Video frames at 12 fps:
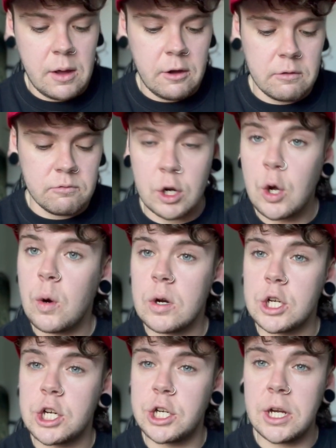record
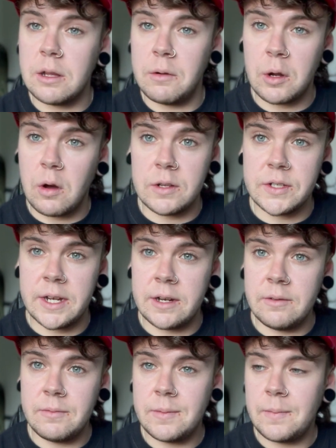a shitload of content,